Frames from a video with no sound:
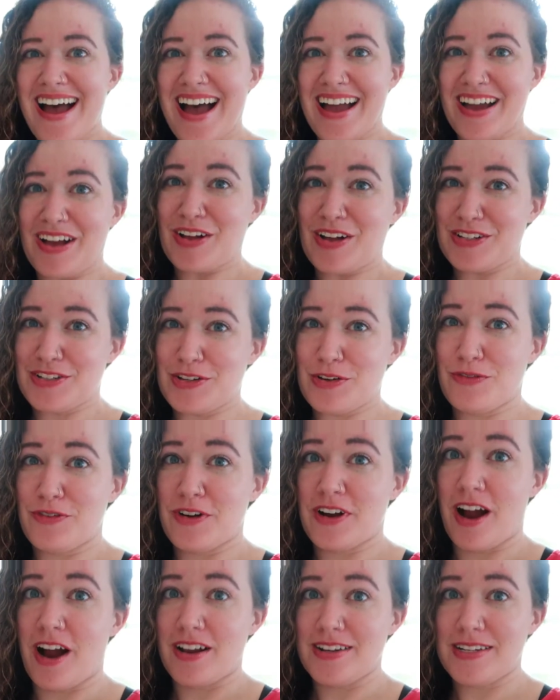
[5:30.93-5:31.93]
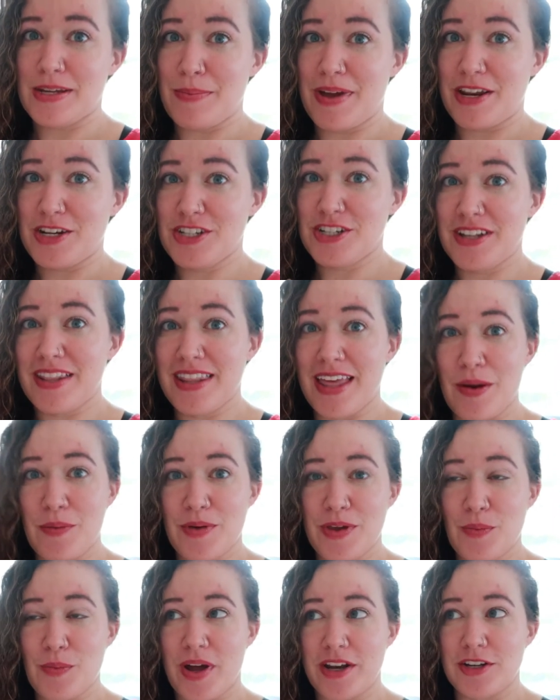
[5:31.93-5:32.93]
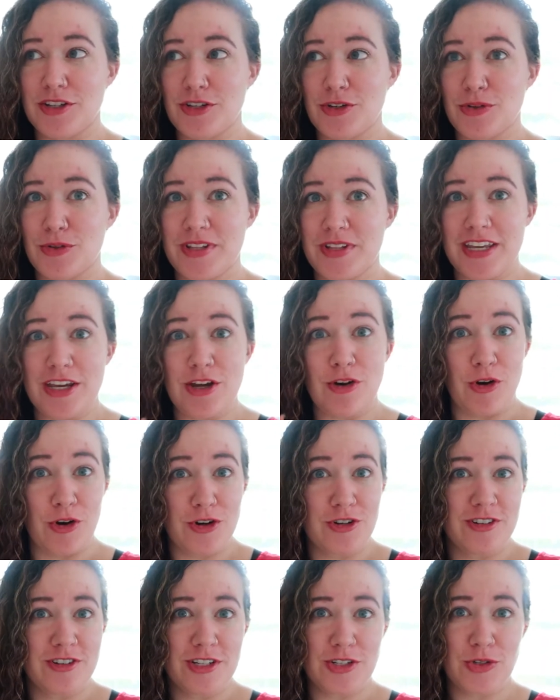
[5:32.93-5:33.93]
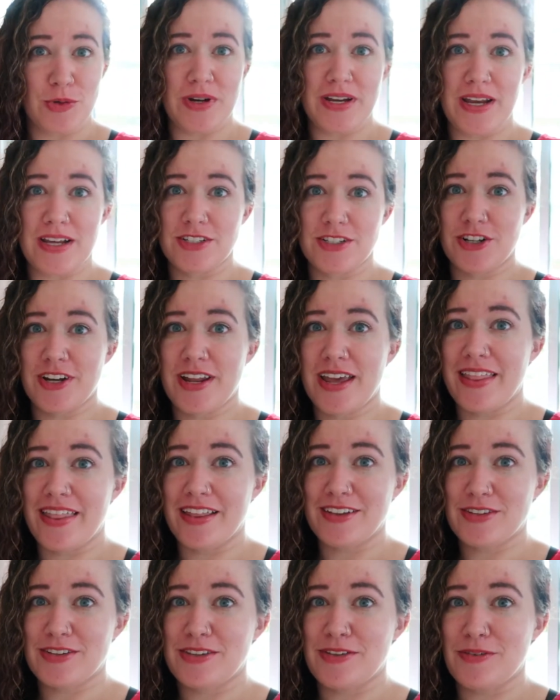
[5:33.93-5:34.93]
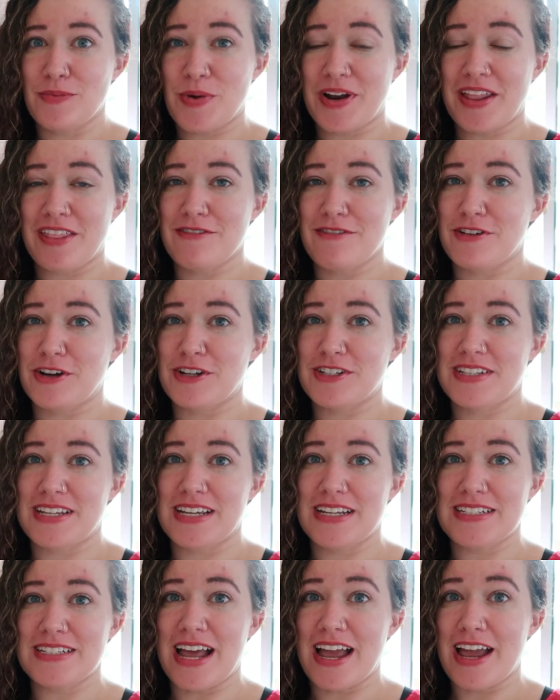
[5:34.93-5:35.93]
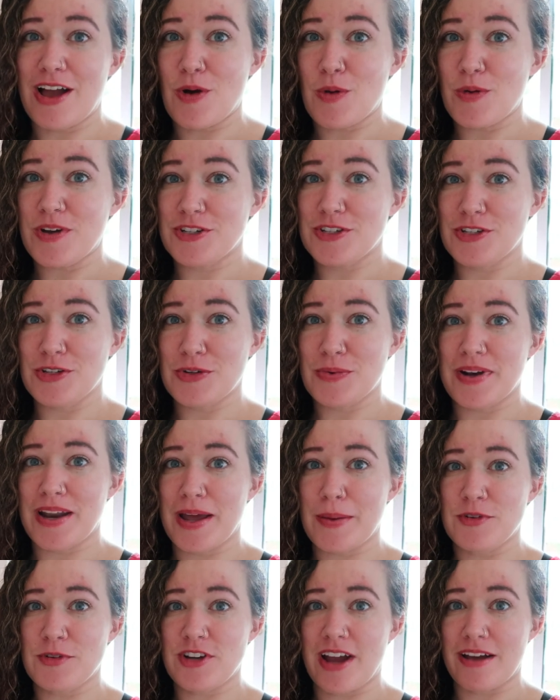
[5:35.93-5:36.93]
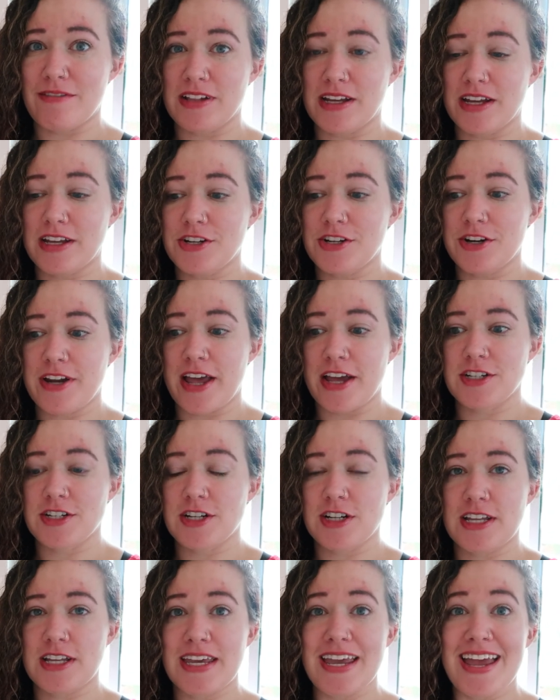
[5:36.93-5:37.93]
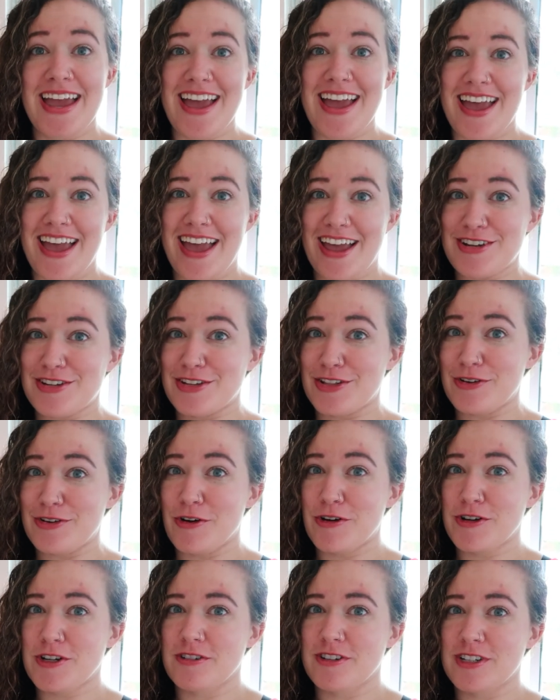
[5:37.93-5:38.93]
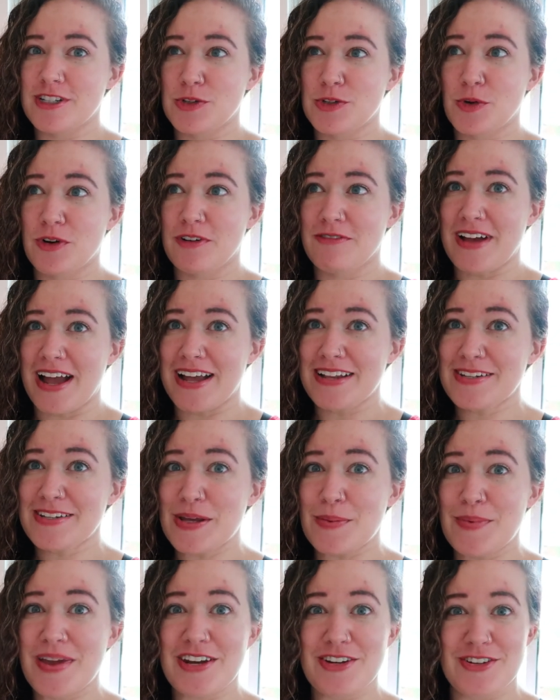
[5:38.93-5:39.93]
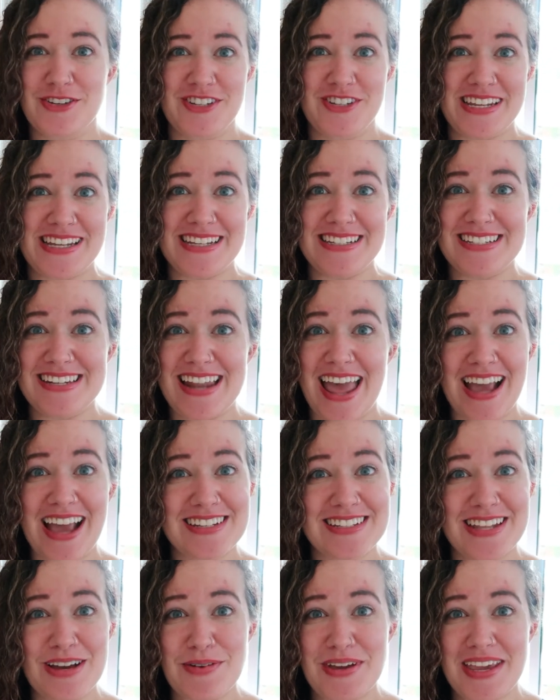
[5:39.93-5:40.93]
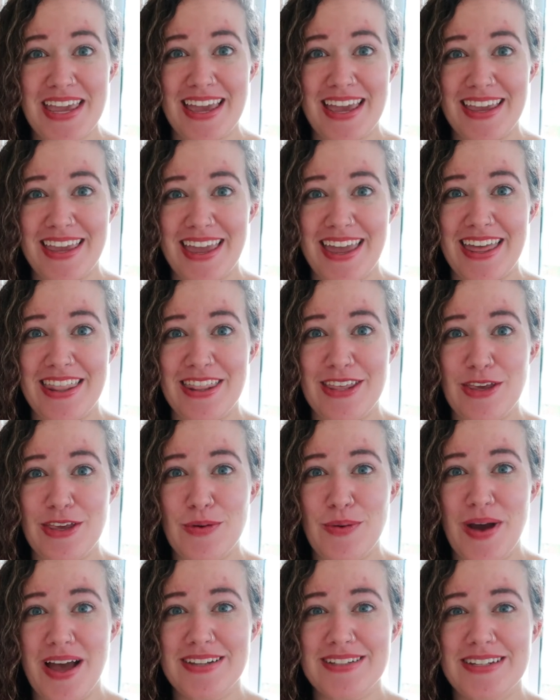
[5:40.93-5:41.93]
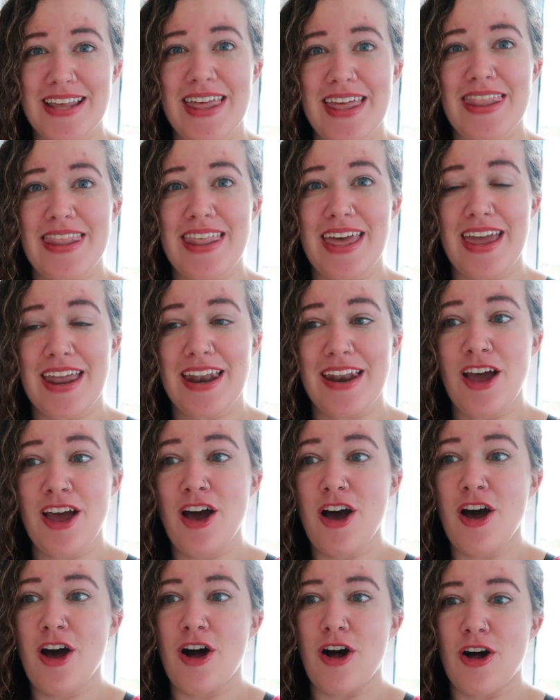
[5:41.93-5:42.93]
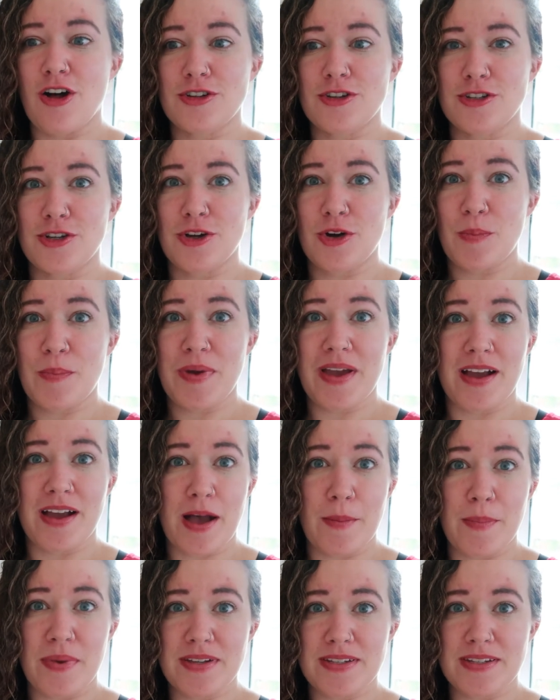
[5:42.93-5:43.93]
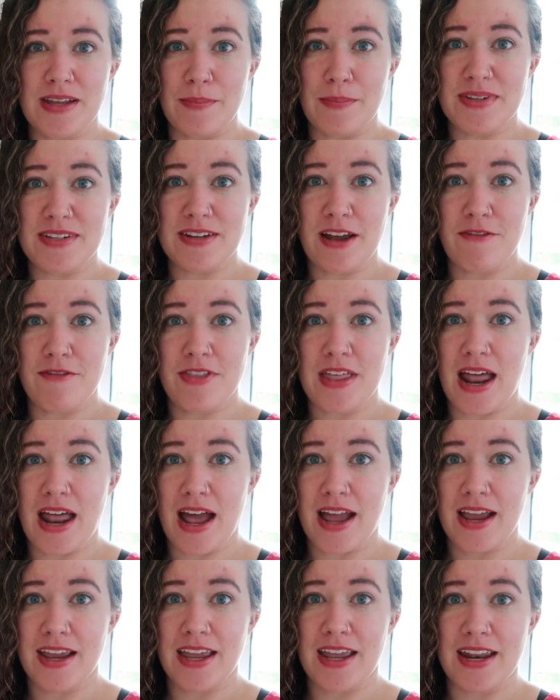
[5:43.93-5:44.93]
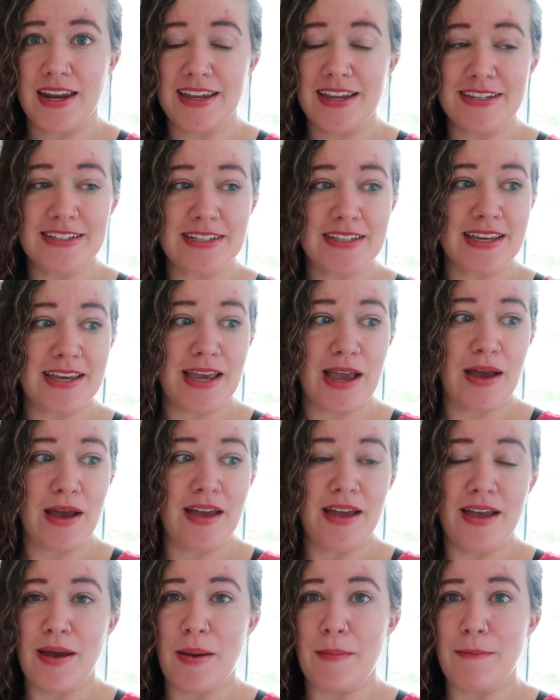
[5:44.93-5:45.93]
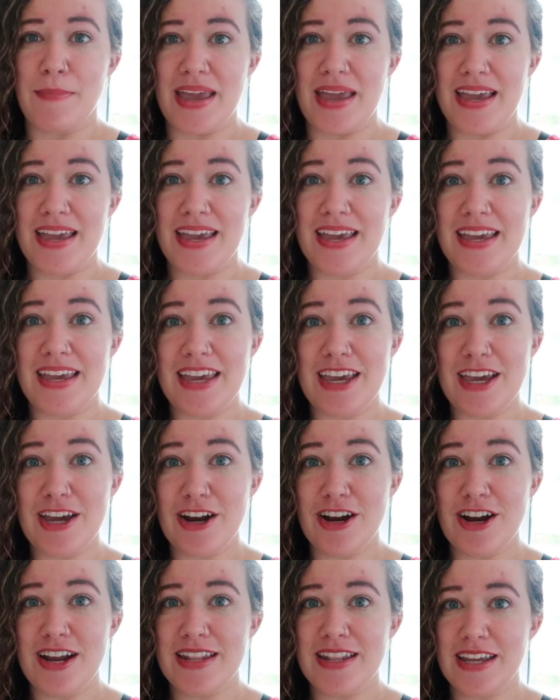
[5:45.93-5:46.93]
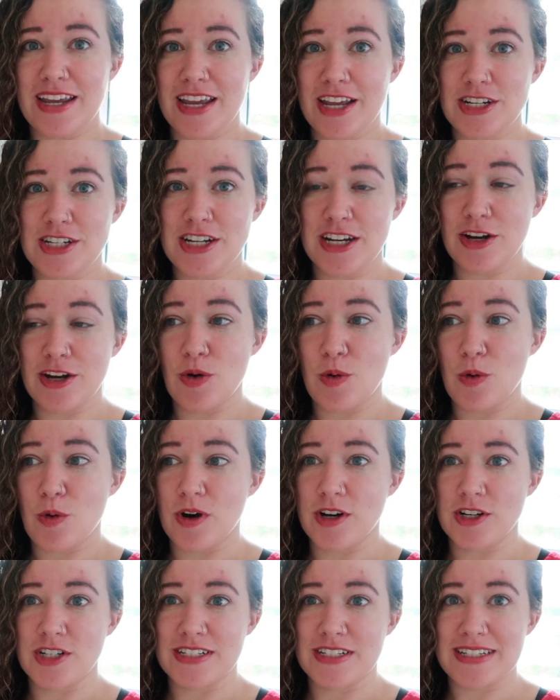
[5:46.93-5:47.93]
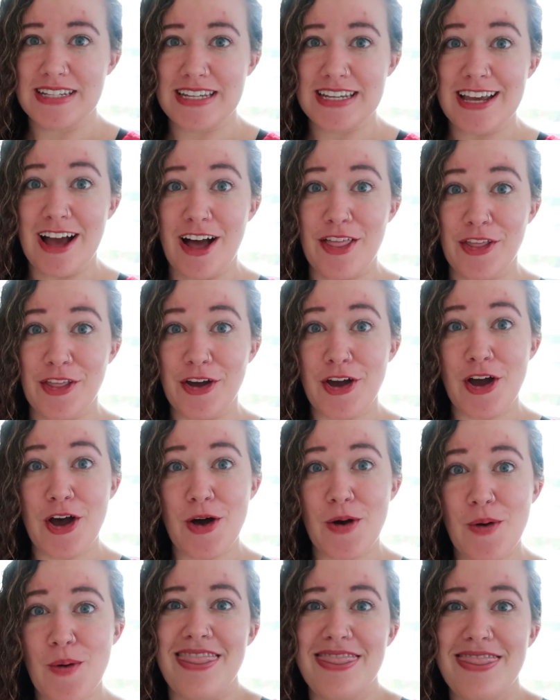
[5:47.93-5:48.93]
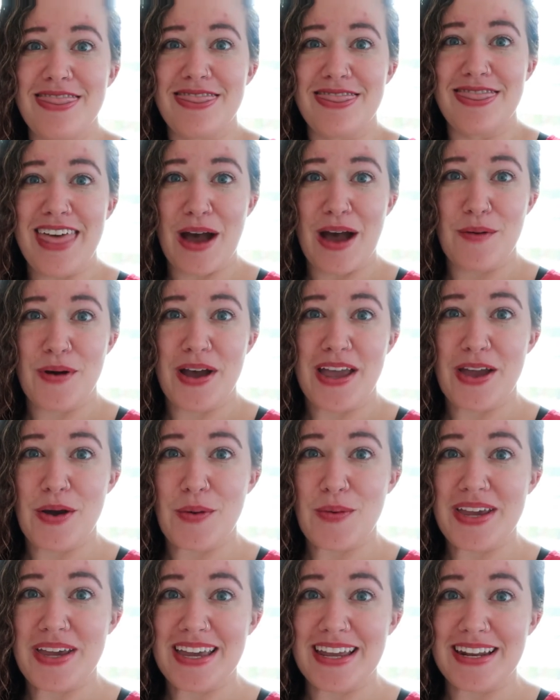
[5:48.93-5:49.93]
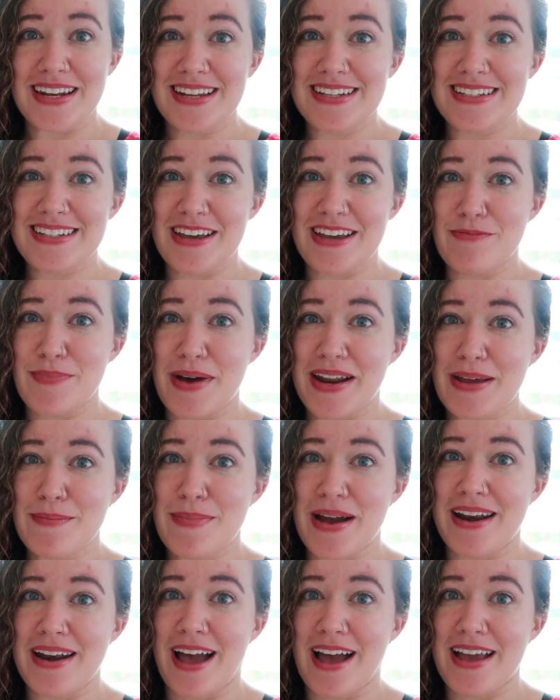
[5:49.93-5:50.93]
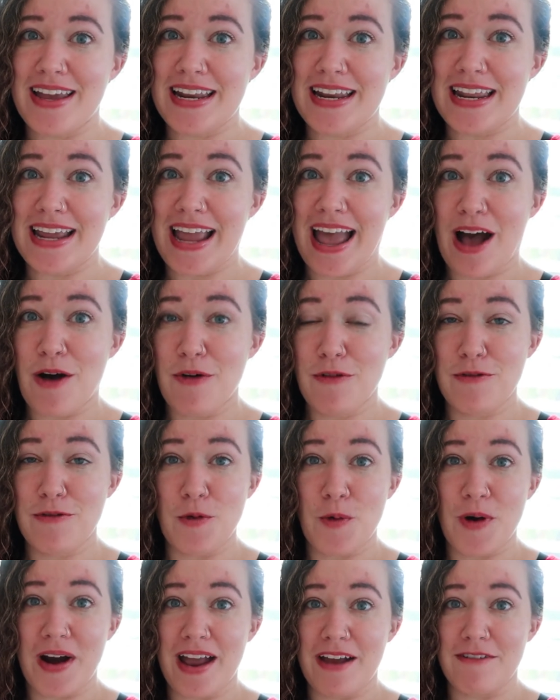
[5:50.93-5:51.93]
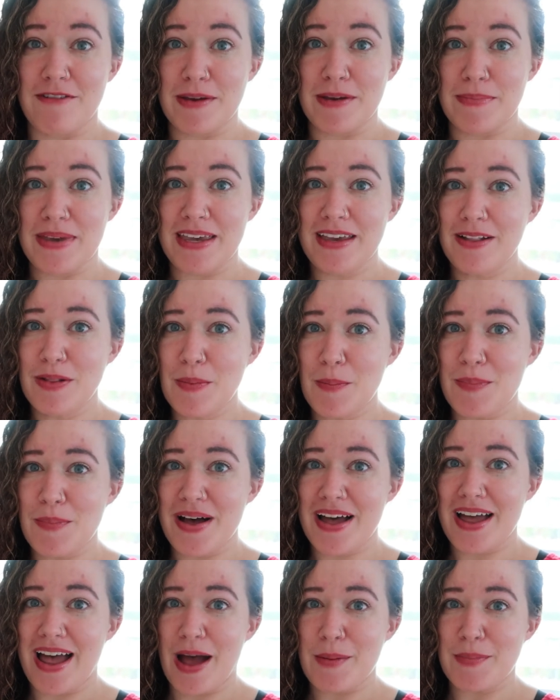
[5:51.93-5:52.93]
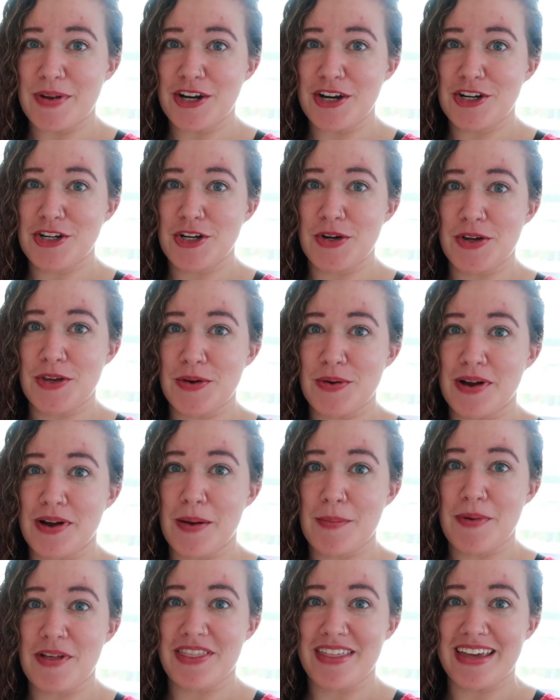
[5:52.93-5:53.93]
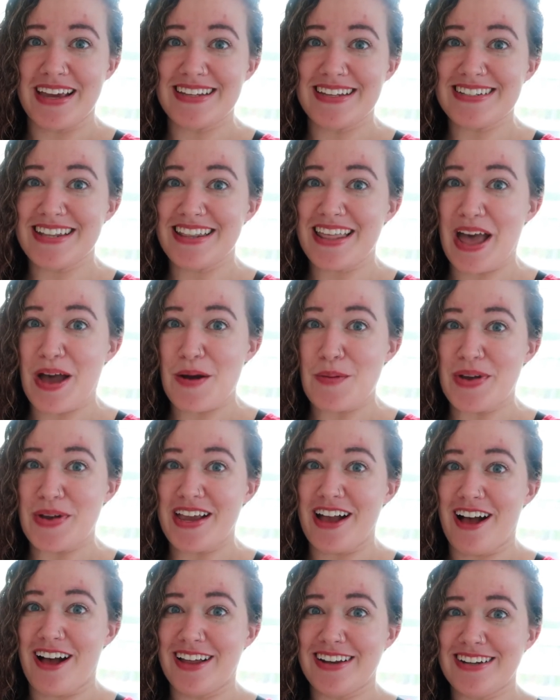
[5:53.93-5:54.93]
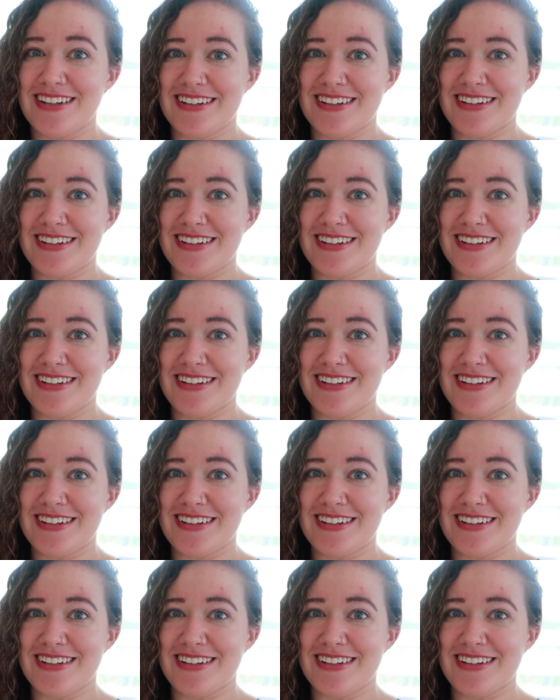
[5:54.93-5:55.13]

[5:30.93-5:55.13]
I also forgot to mention that we went to the grocery store yesterday. That's the, one of the first things I always do when I'm traveling internationally. Head to the grocery store, find some interesting snacks that we can't get in the US, and then also pick up some stuff that I can easily make here in the kitchen or just eat on the go. That way we can save money by not eating out for every meal, but I'm gonna show you a couple things that we got.